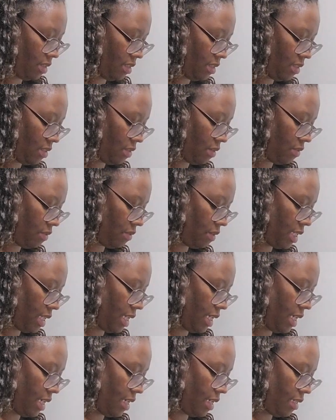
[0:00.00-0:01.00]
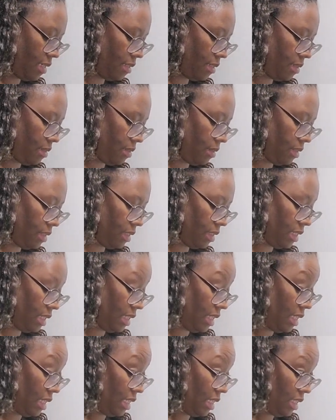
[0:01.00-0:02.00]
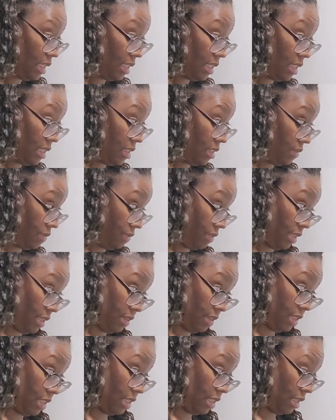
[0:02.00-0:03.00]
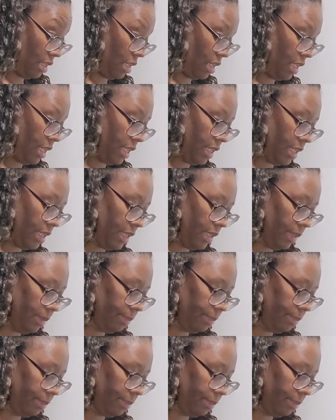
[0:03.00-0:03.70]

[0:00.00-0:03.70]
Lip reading: this around. It's very dark.